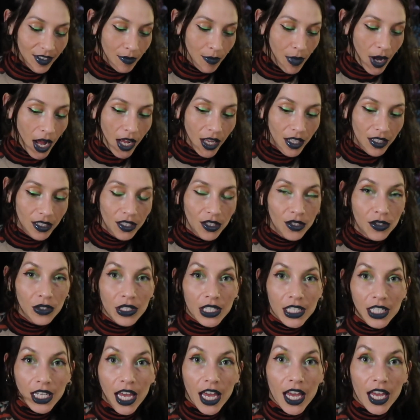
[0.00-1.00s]
Pile 2,
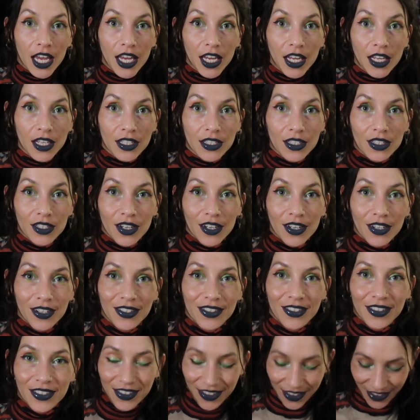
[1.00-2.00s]
engage.
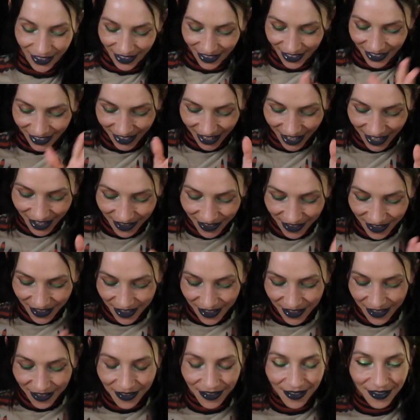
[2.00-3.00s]
I don't
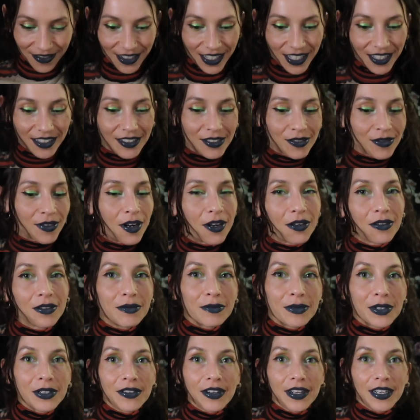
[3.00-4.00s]
know what is wrong with
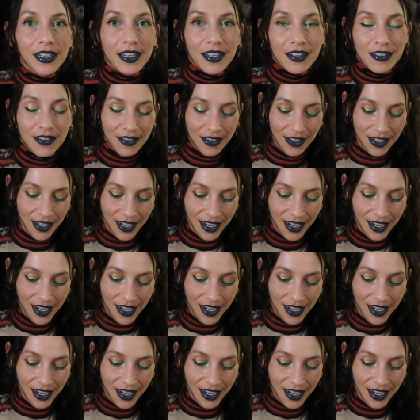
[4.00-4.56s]
me right now.